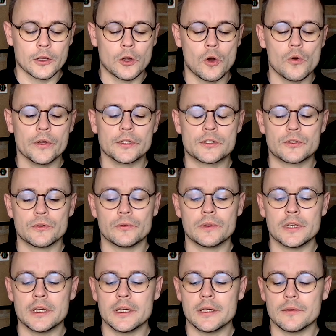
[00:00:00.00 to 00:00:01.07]
Going to
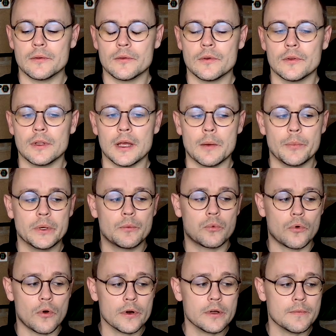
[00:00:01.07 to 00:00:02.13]
the a bit
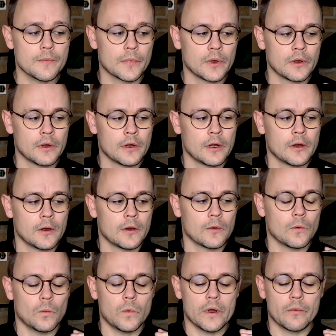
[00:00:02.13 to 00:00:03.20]
broader,
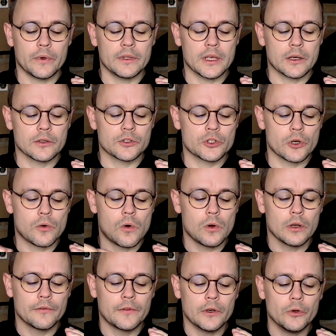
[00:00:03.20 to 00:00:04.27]
where we then show
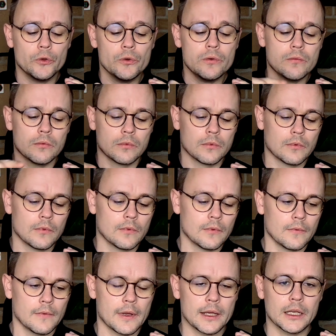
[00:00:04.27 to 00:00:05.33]
all of the new
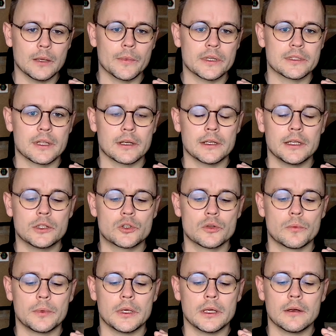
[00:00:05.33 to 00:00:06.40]
elements that need to
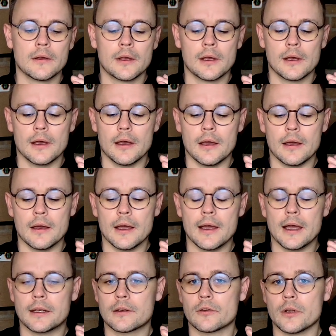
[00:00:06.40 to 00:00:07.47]
be
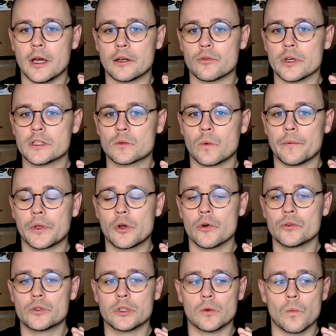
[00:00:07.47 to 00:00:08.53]
addressed when we go
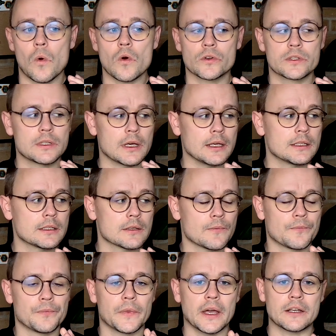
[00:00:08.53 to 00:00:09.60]
into the walk stage,
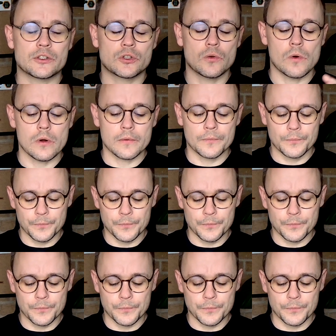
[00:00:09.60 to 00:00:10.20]
and so on.